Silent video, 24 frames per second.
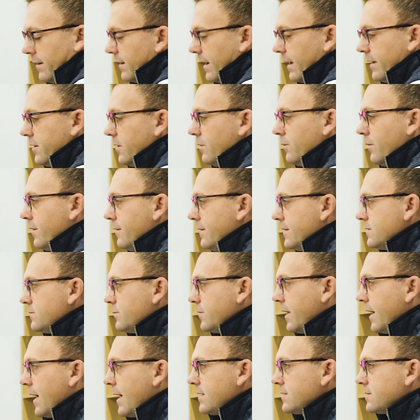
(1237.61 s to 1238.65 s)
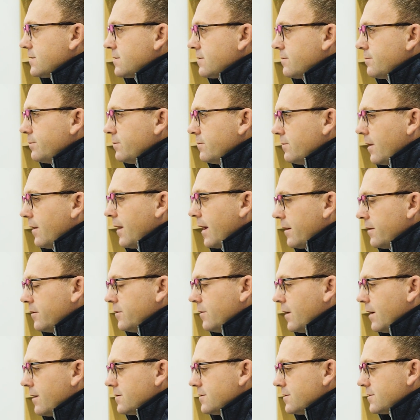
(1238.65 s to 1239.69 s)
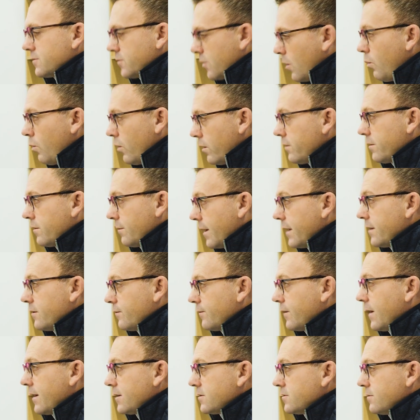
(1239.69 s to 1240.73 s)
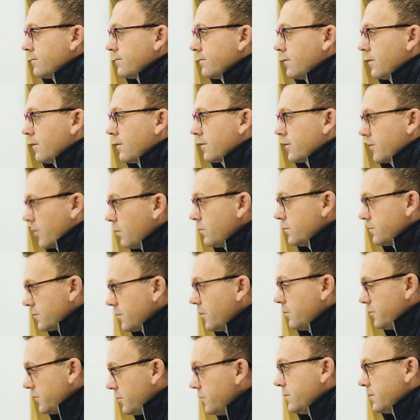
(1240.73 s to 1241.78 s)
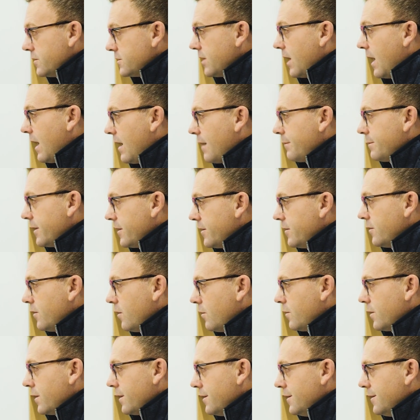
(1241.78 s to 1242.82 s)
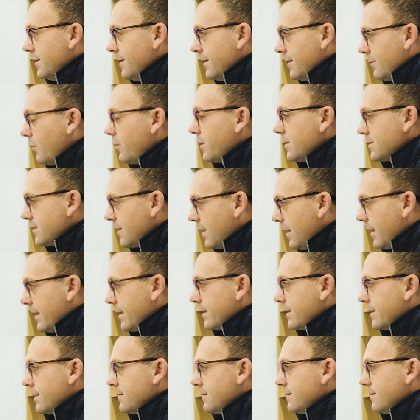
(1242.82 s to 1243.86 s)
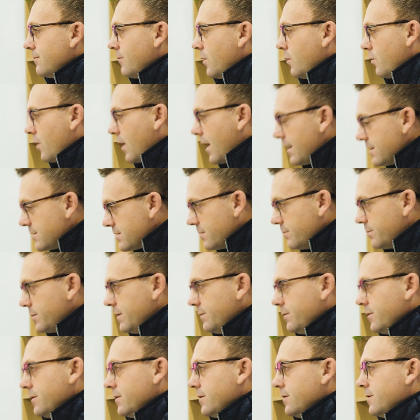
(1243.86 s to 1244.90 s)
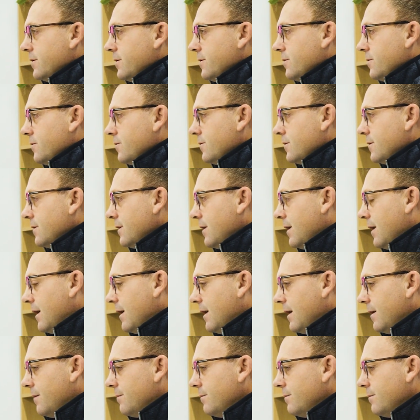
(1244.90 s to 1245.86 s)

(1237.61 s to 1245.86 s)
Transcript: And, and, you know, one of the things we ask a lot of new hires is go work the manufacturing floor. Go yeah. go do the yeah. job that you know what what it's like and what we're asking people to do. Yeah.